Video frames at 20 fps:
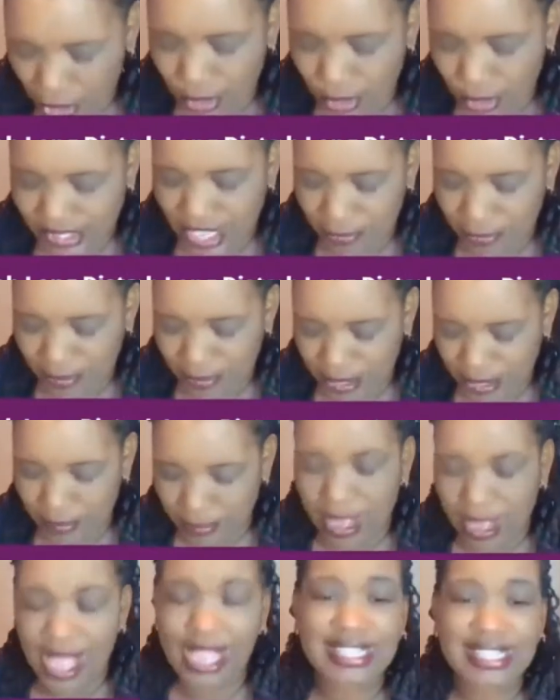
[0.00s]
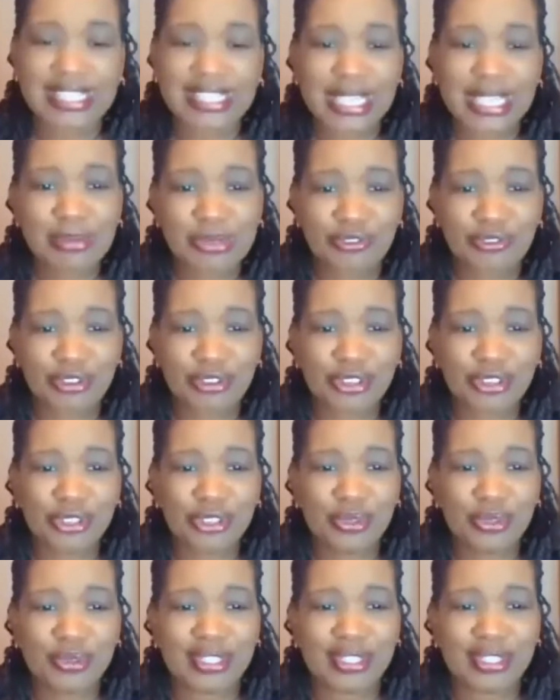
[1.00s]
Those have been my tips for
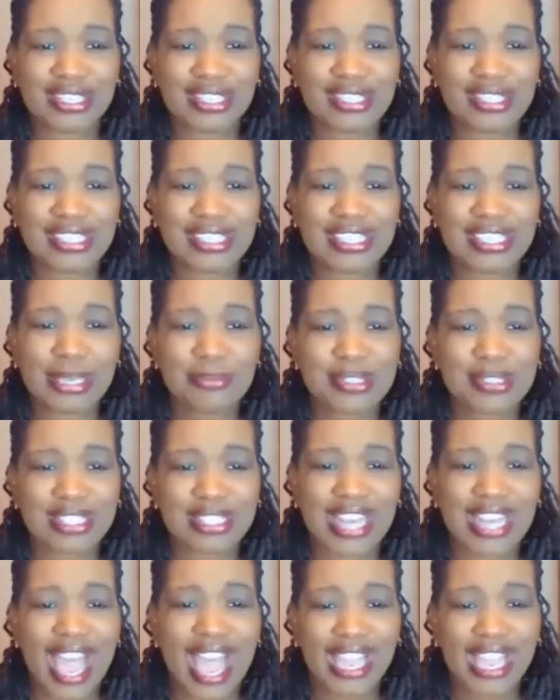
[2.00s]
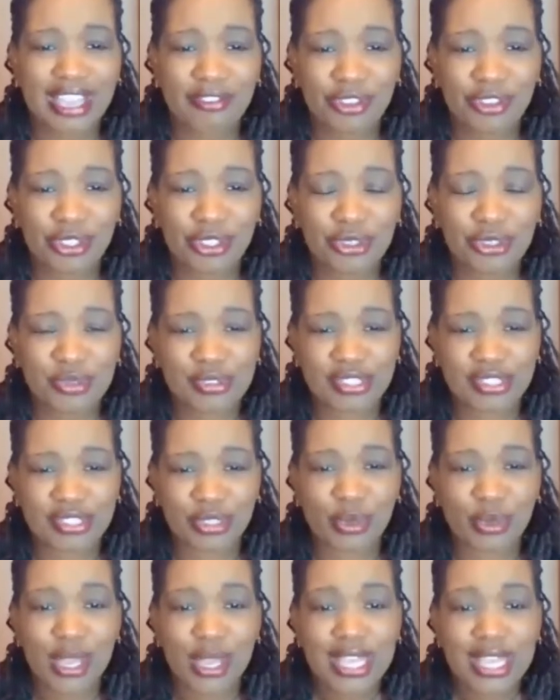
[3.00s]
you, the tips that I have
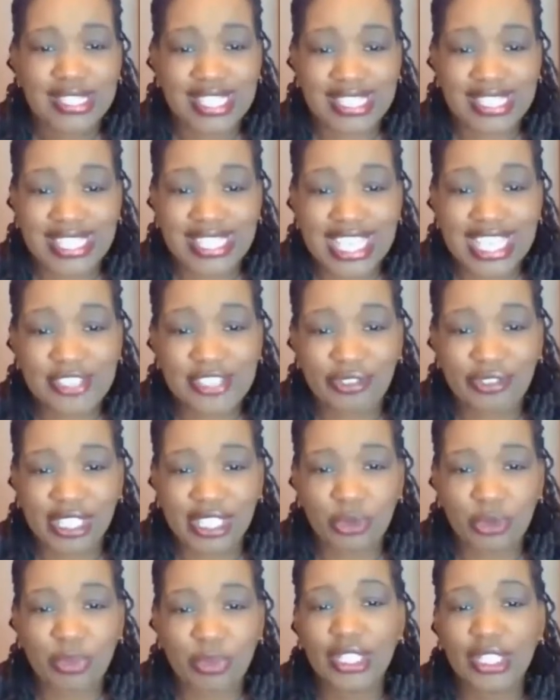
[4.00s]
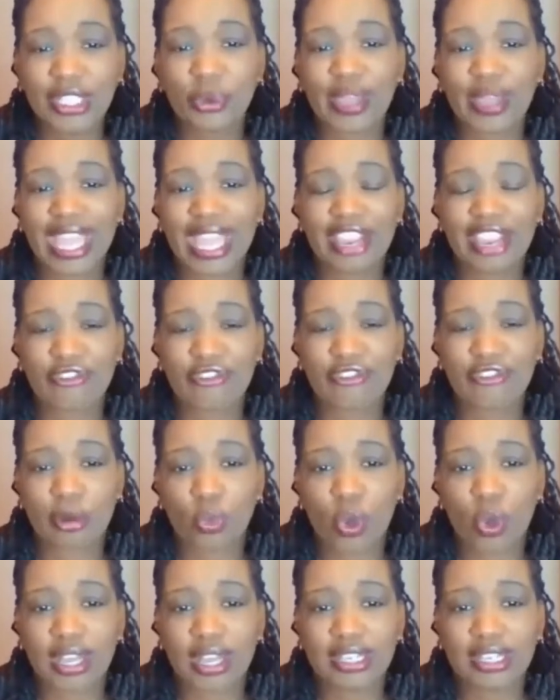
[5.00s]
used to successfully relocate
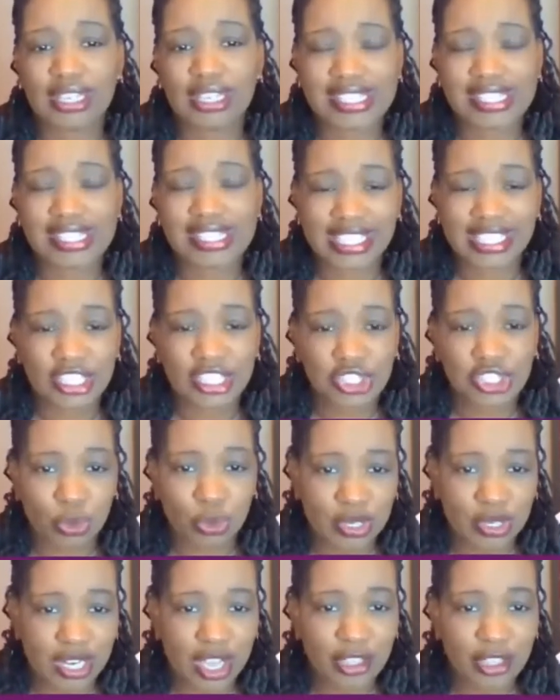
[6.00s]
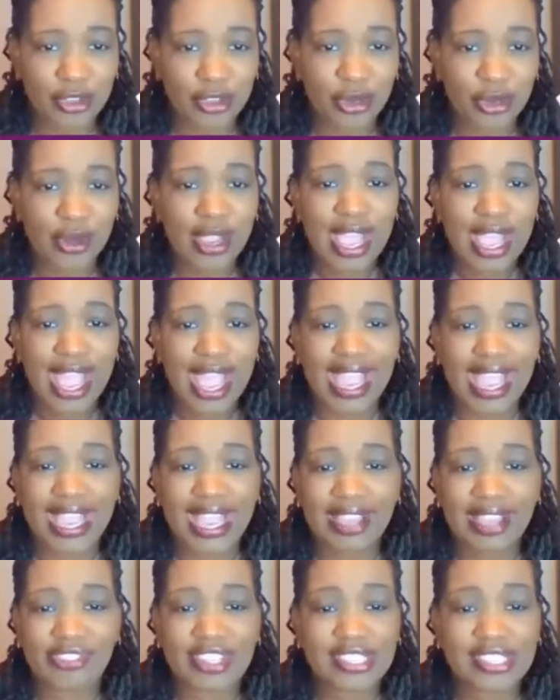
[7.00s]
from one city to another.
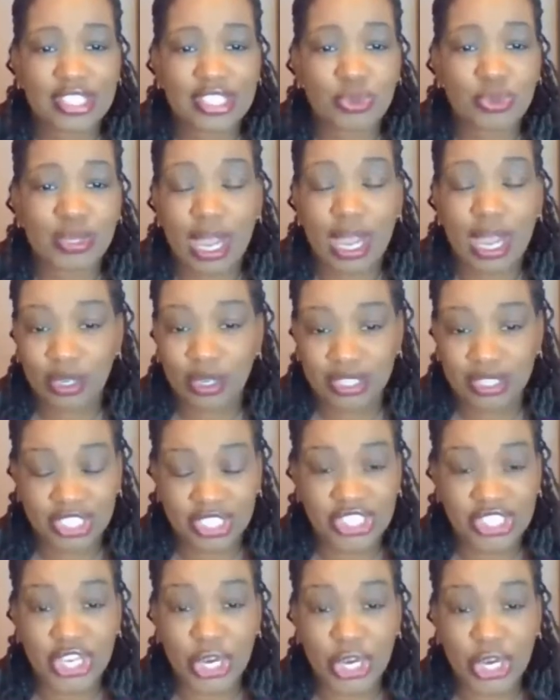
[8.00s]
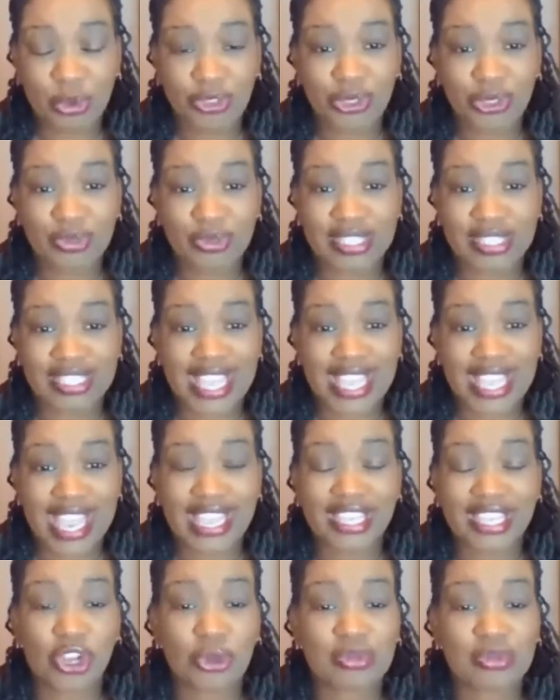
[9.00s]
And this is what I wanted to share with you
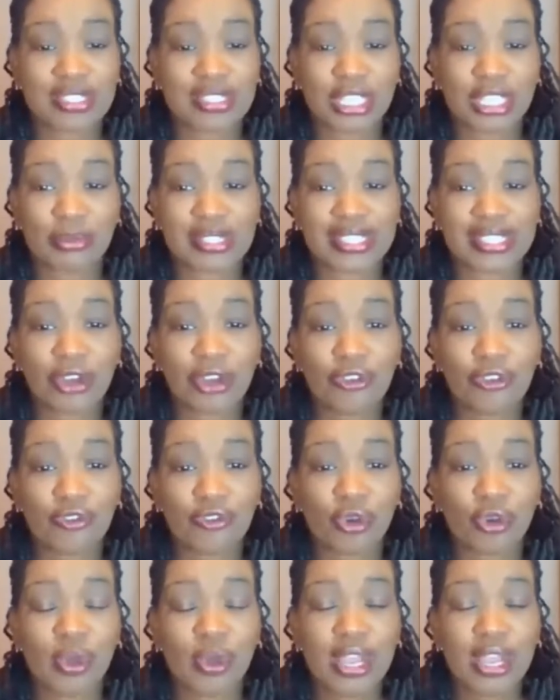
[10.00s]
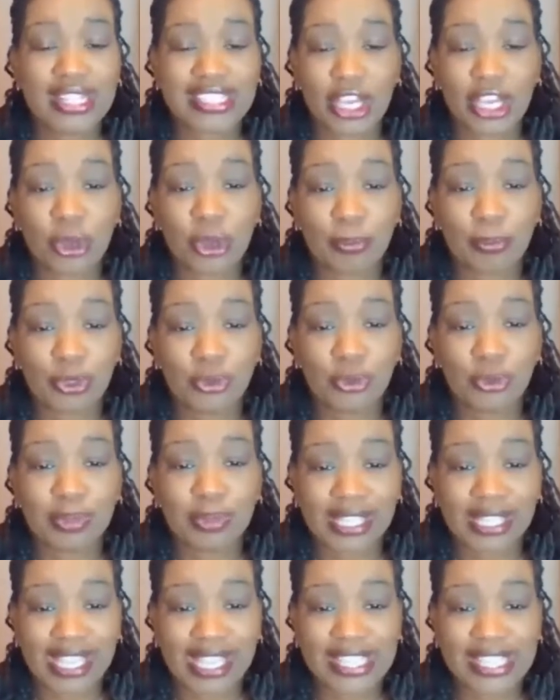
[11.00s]
today, and hope that it was helpful to help you
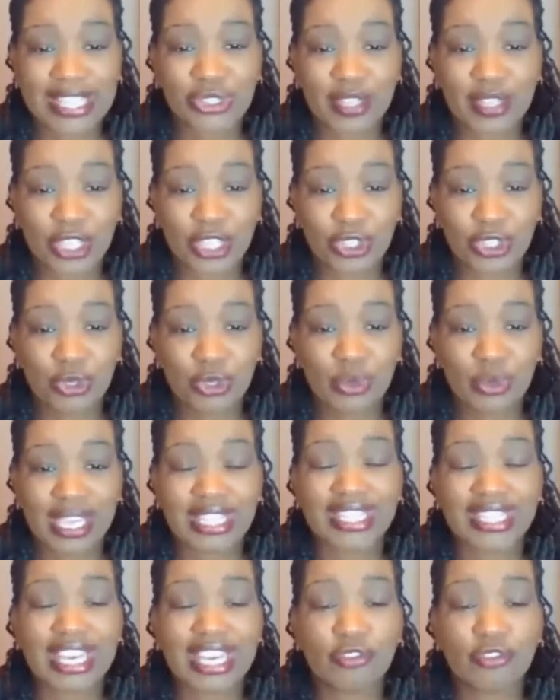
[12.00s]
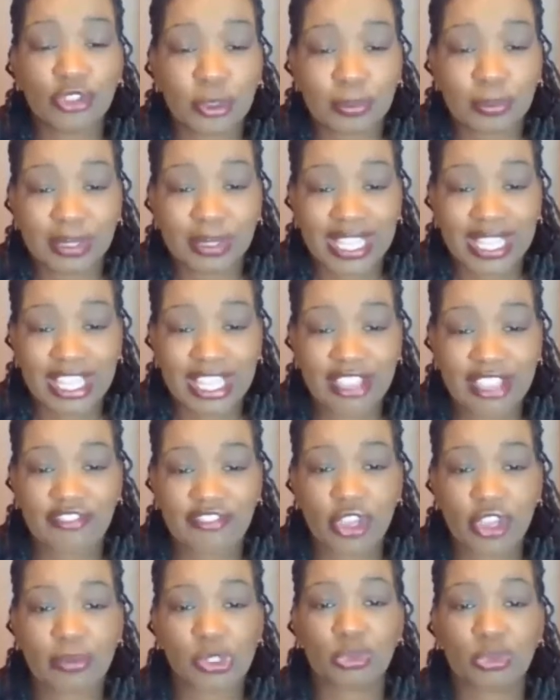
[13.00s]
plan so that you can level the playing
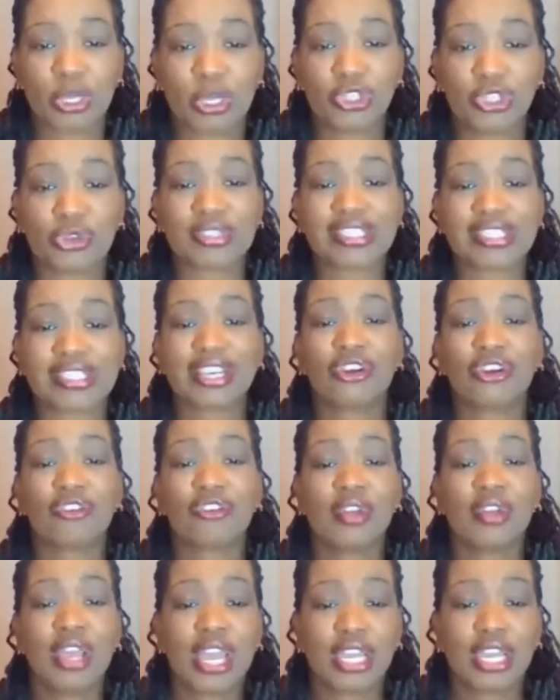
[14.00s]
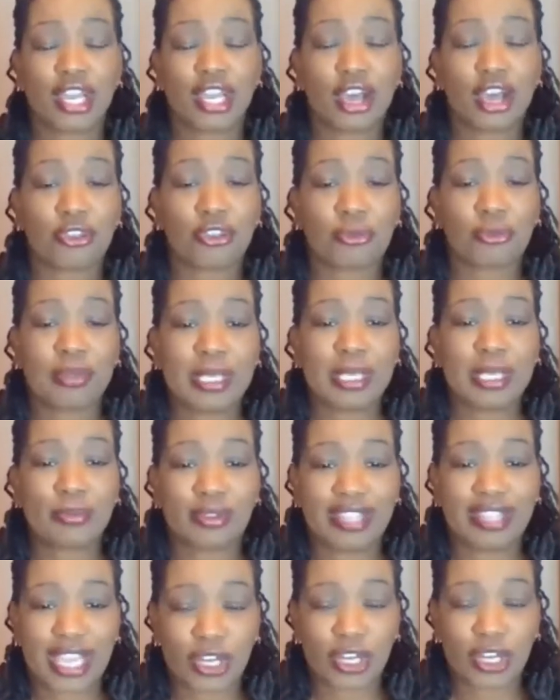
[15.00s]
field between yourself and other
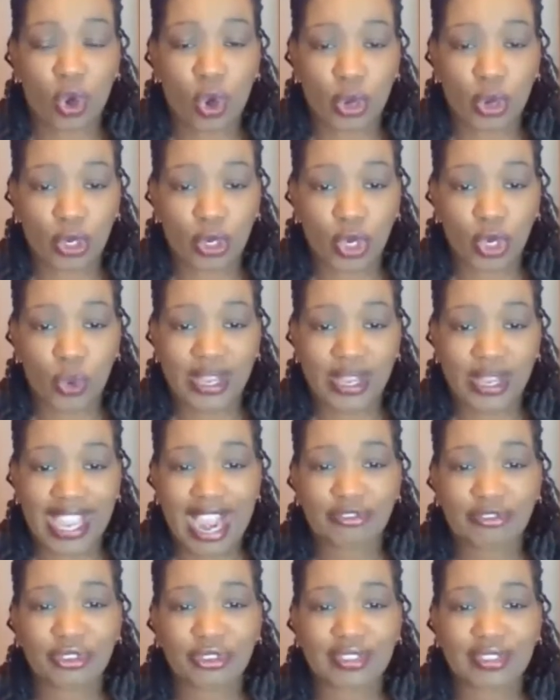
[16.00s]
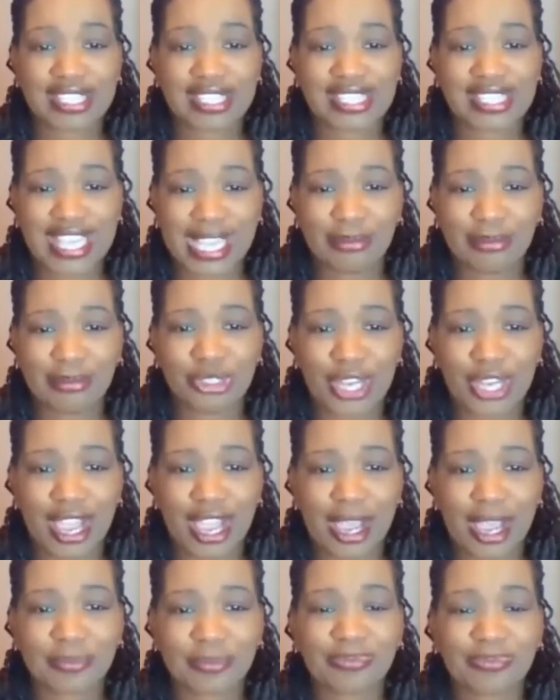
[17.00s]
people that are going after the same
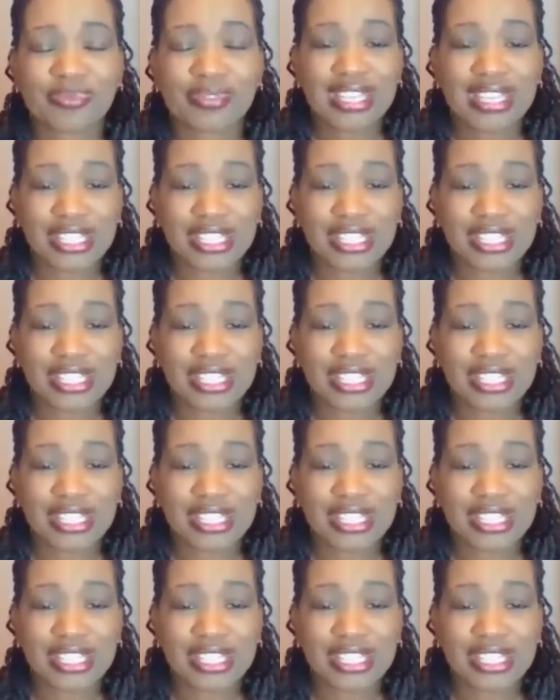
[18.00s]
job.